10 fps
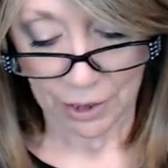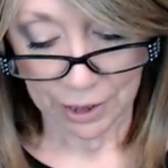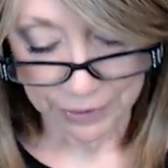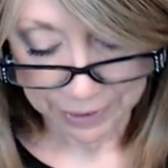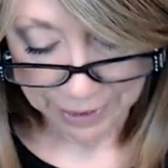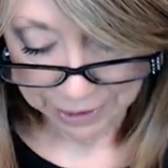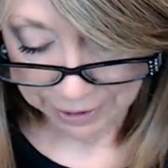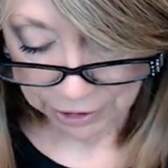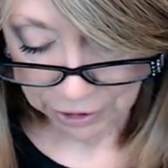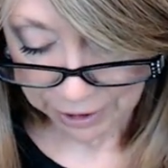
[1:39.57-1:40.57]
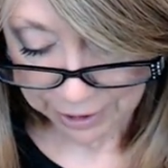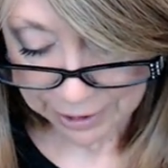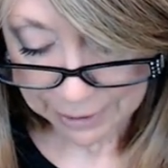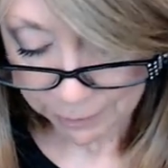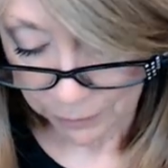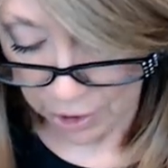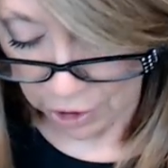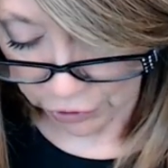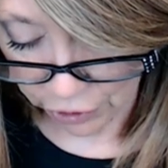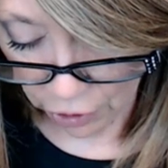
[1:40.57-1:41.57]
let's get into this.
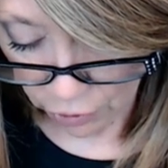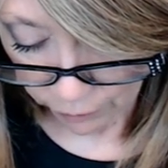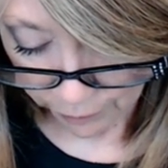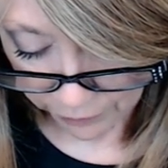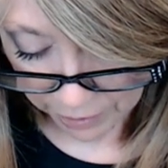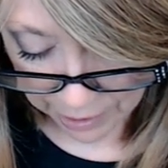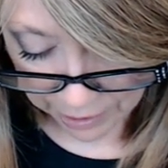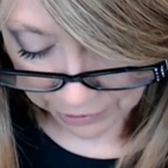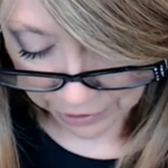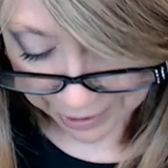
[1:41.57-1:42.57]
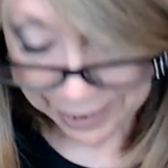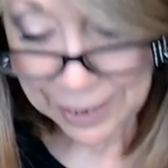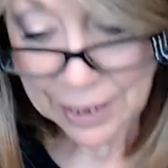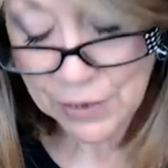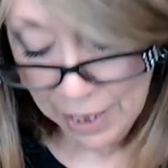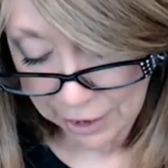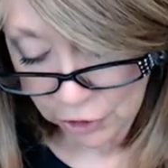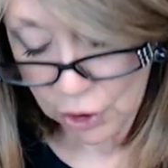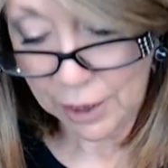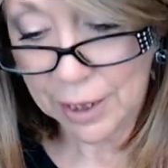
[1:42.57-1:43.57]
So today is
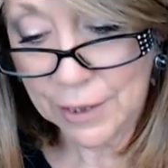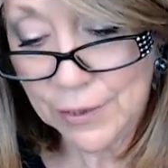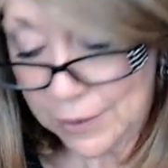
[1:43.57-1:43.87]
actually...